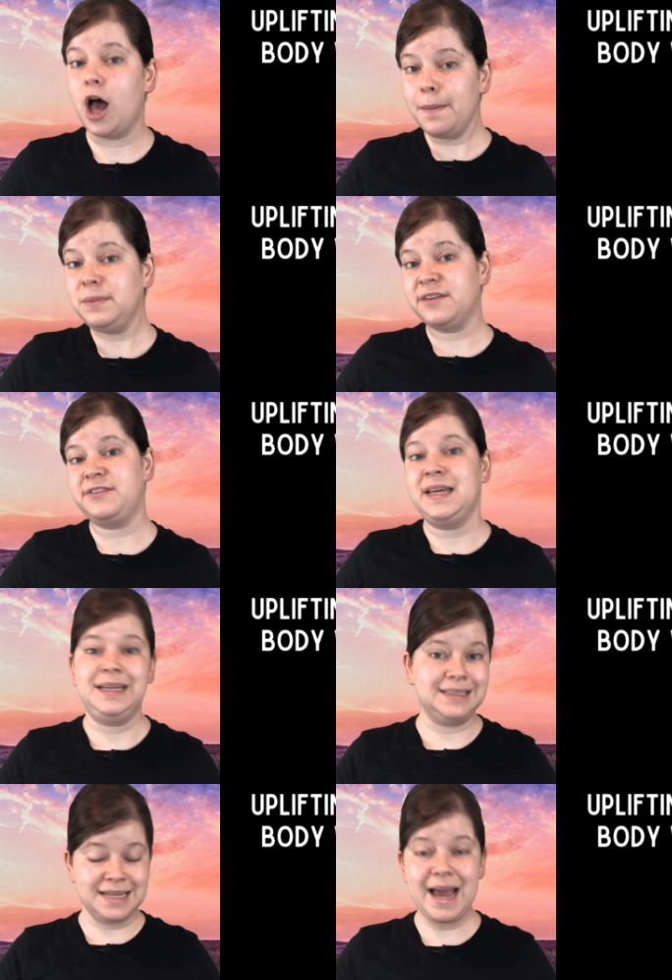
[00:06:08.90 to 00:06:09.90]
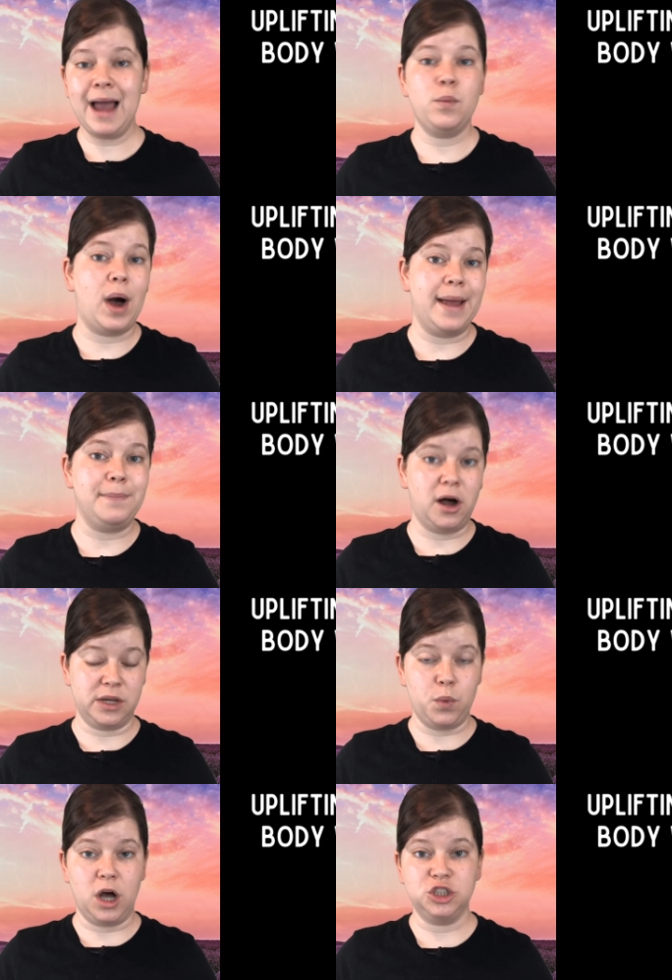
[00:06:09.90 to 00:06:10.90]
uplifting DIY body
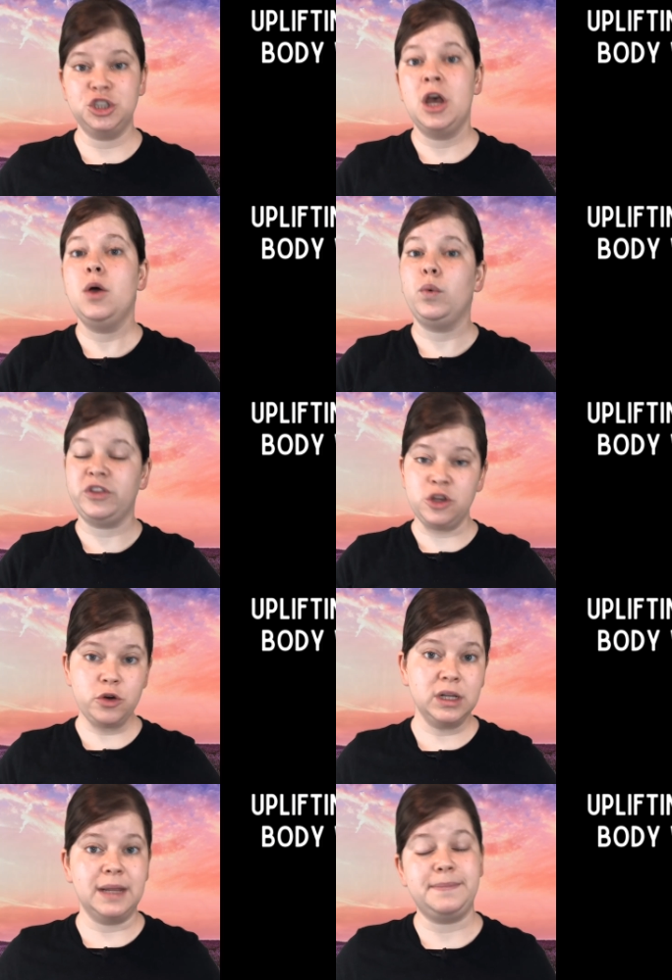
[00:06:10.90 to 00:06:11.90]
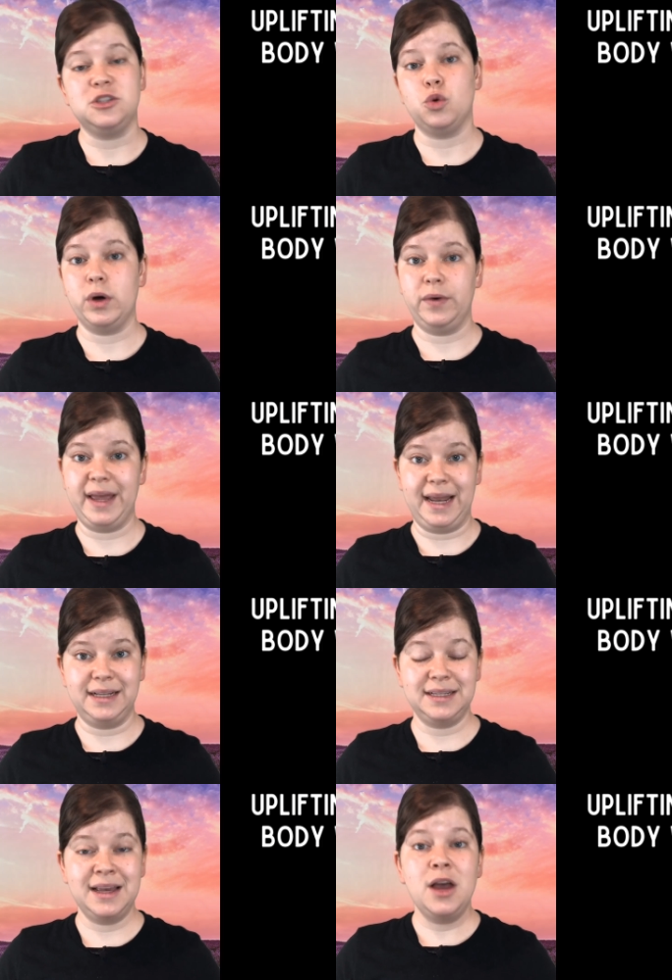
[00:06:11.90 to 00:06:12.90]
wash with eucalyptus oil in
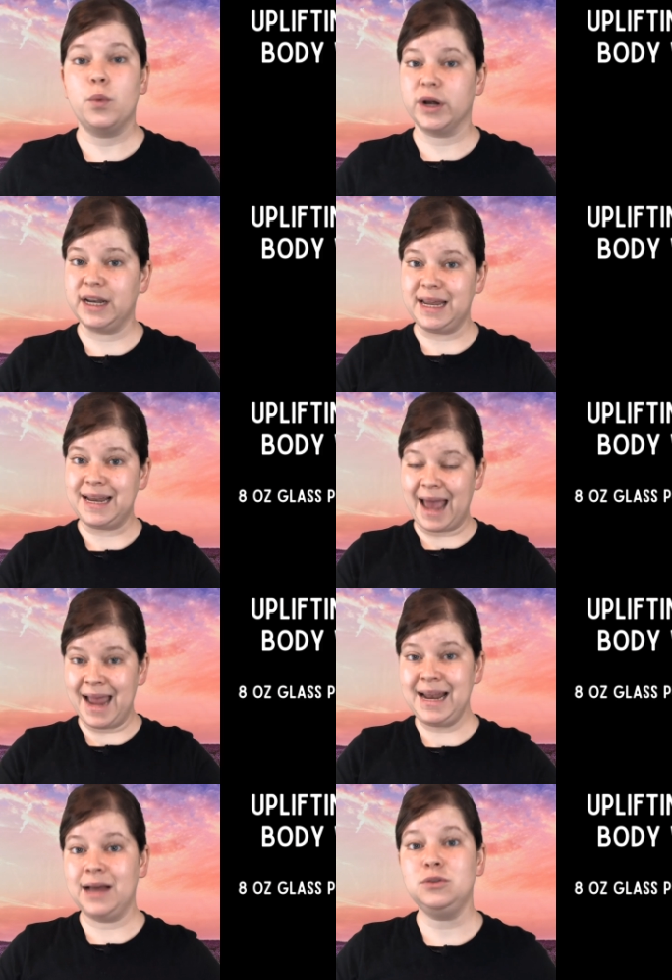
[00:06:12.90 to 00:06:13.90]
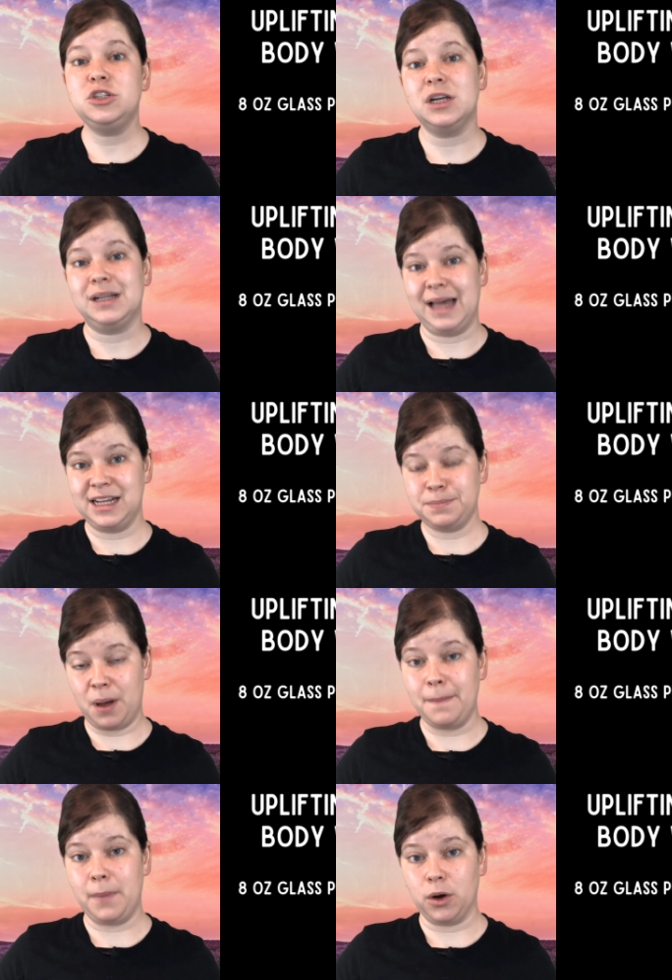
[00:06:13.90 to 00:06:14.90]
it. We're going to need 8-ounce glass
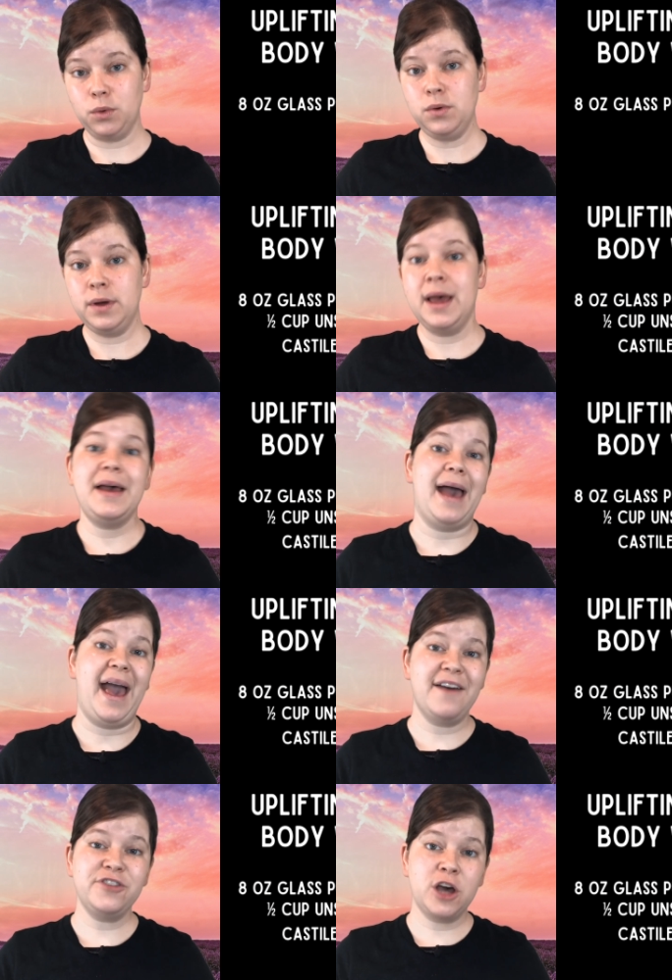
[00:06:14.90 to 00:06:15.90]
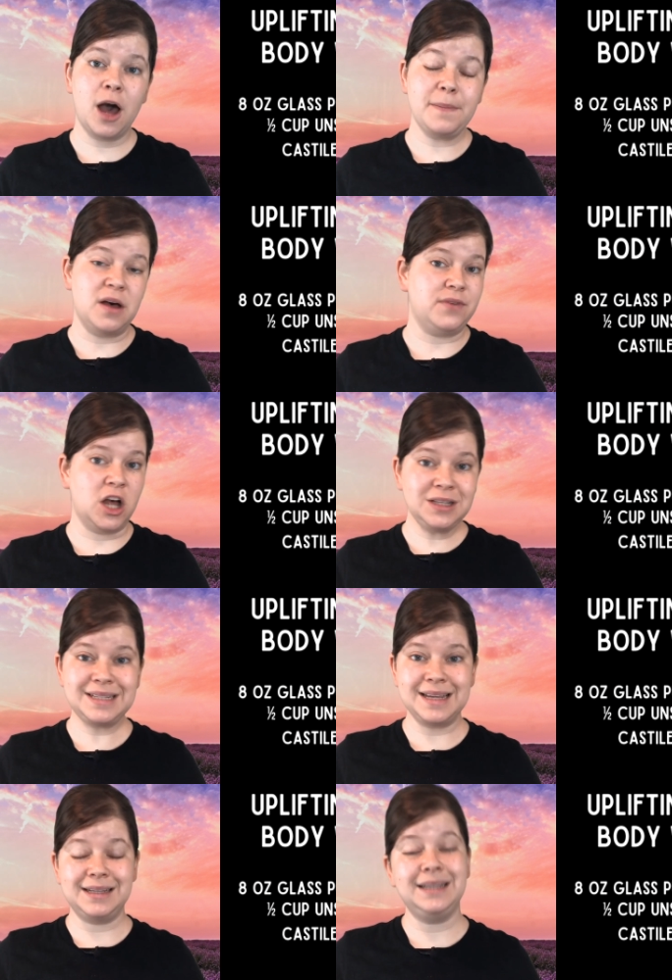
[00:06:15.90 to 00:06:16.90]
pump bottle, a half a cup of
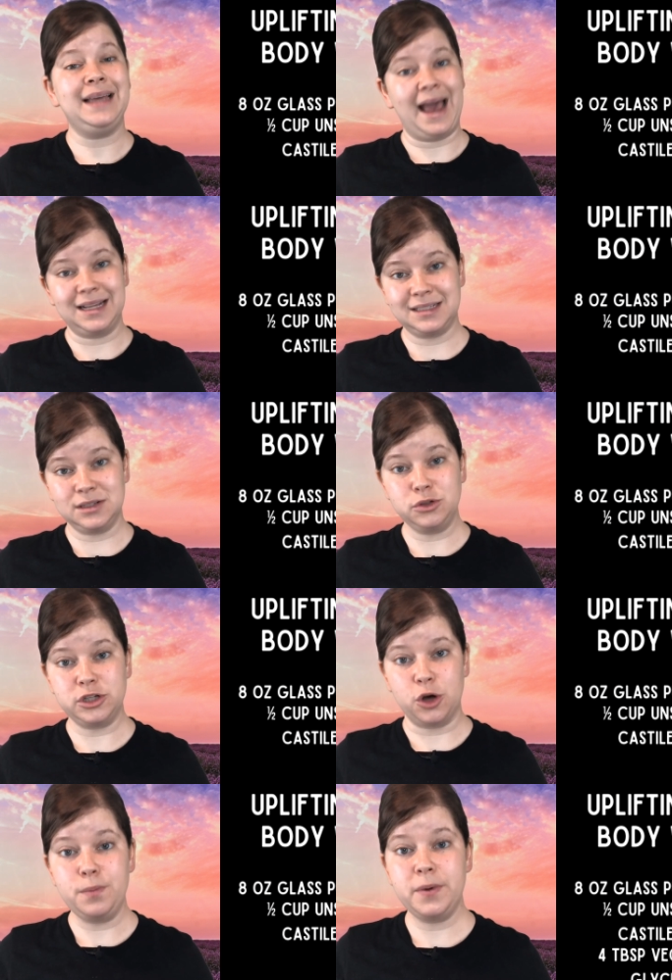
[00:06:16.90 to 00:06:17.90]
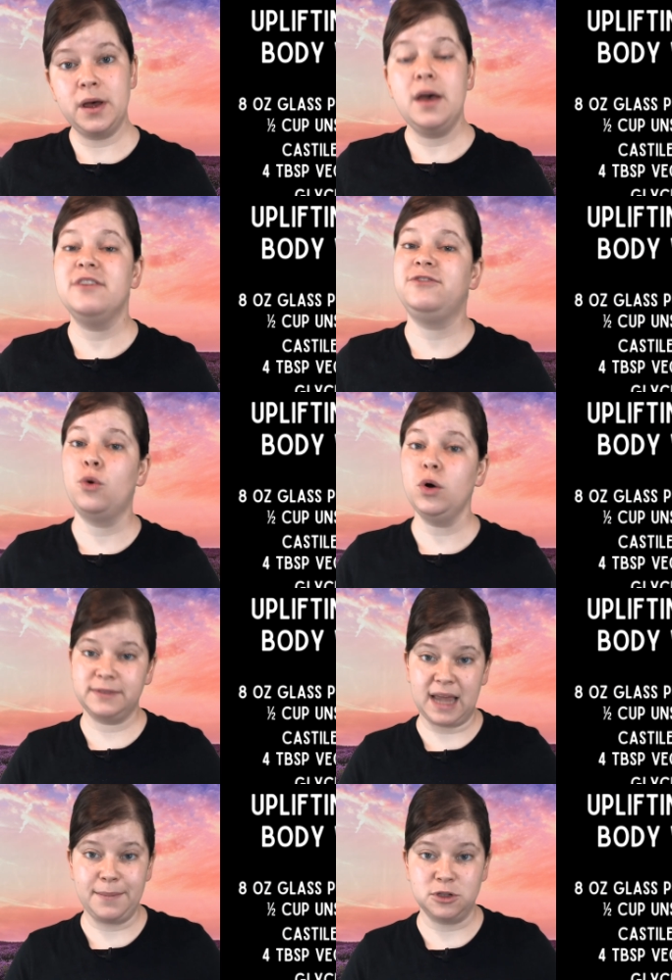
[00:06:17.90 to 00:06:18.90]
unscented Castile soap, 4
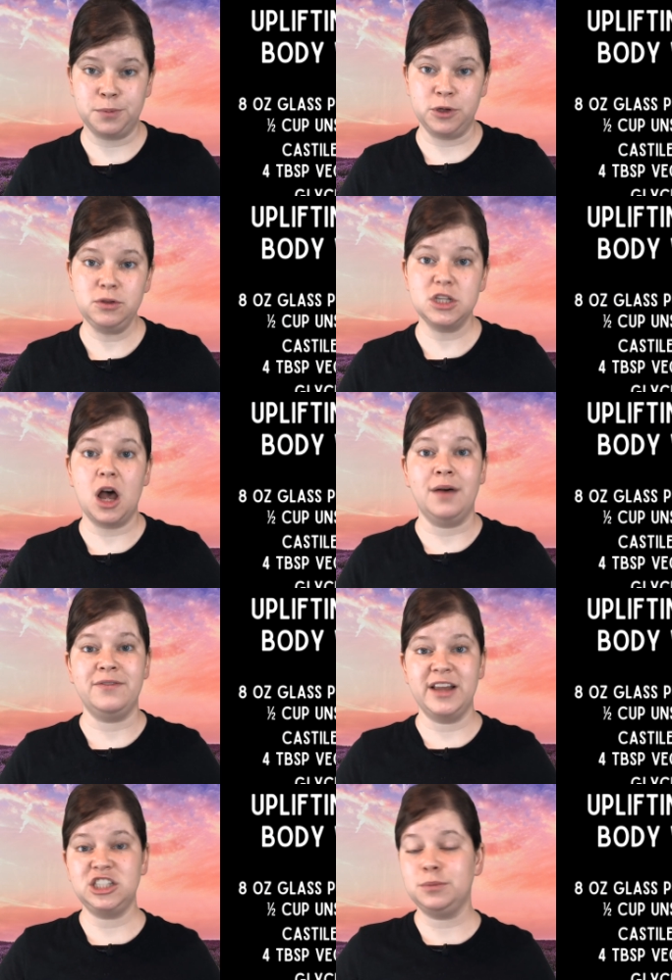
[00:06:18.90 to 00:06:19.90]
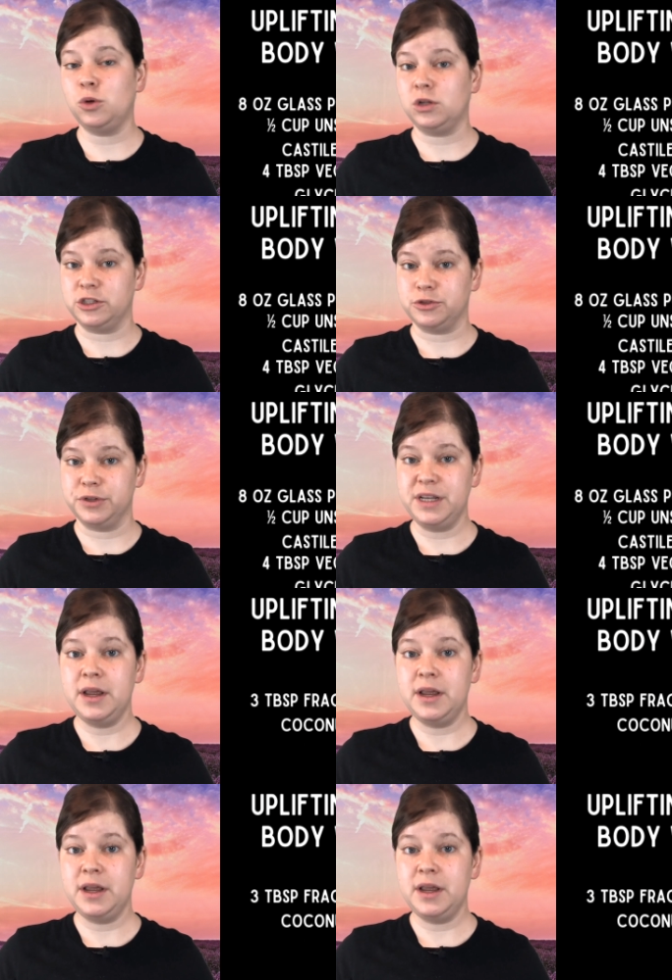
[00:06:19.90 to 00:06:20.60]
tablespoons of vegetable glycerin,